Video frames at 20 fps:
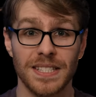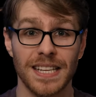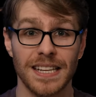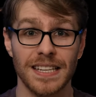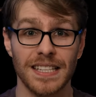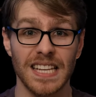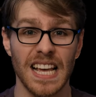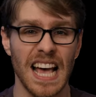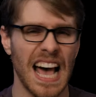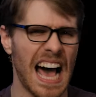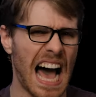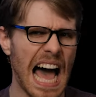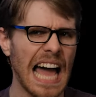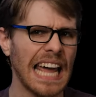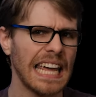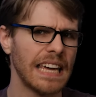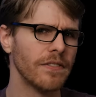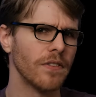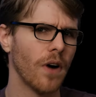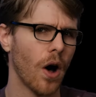since
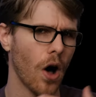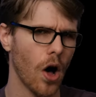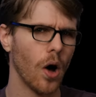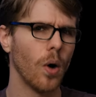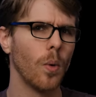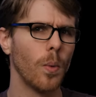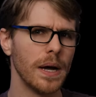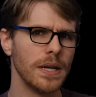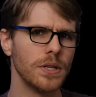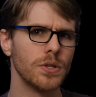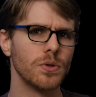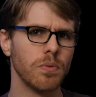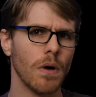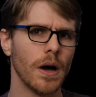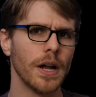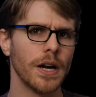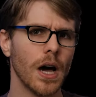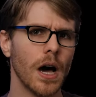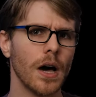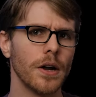I have always
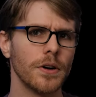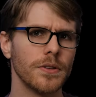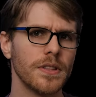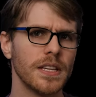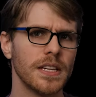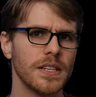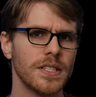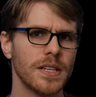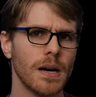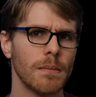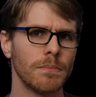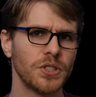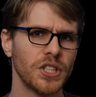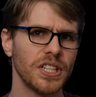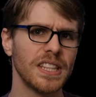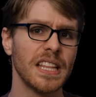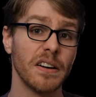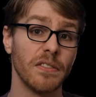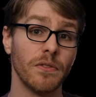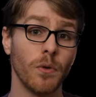run under the
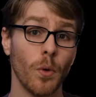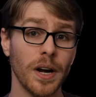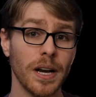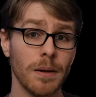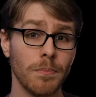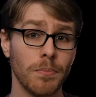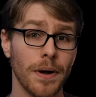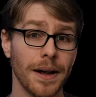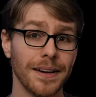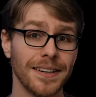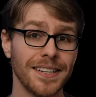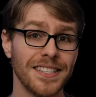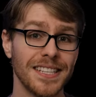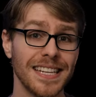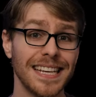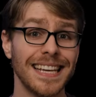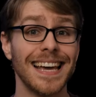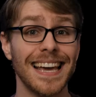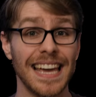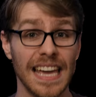assumption that avoiding
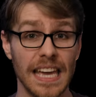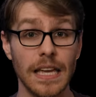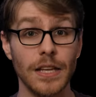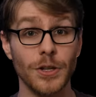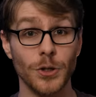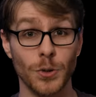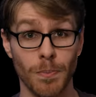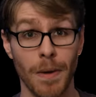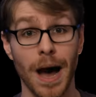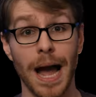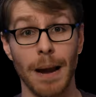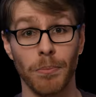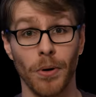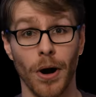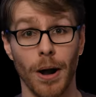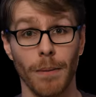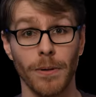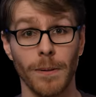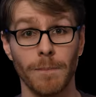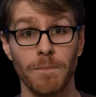pregnancy is my
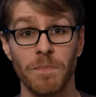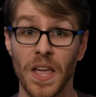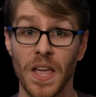problem.